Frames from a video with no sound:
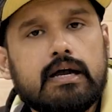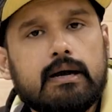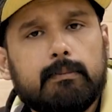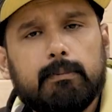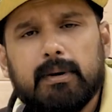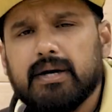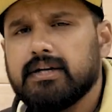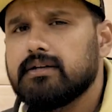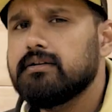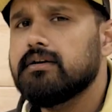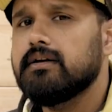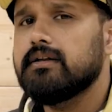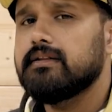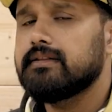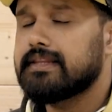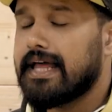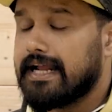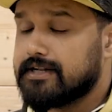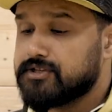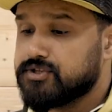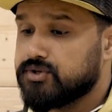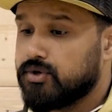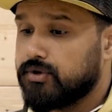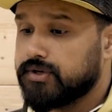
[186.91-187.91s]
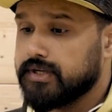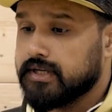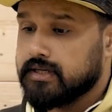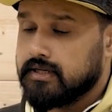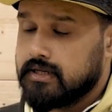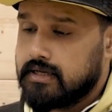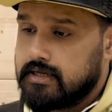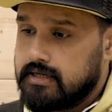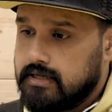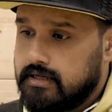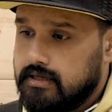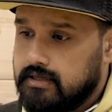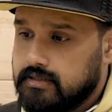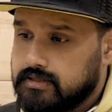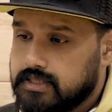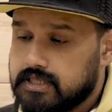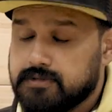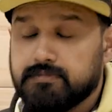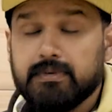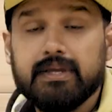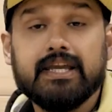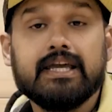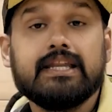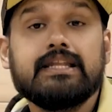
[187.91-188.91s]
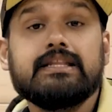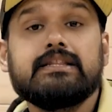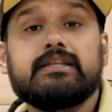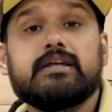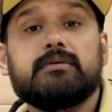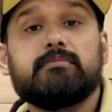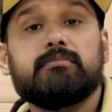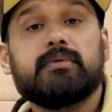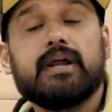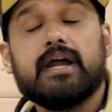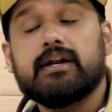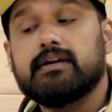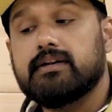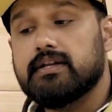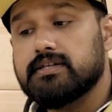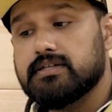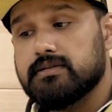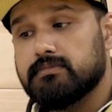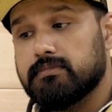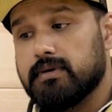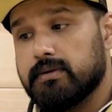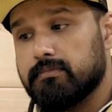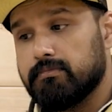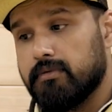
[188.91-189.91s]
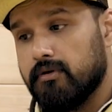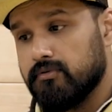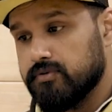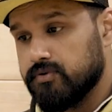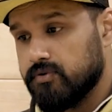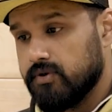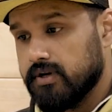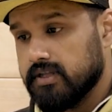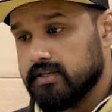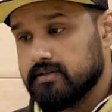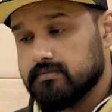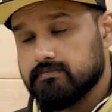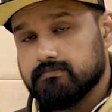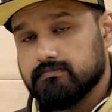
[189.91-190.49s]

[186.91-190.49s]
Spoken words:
But that's not it. Just being an Indian brand doesn't make Powertronic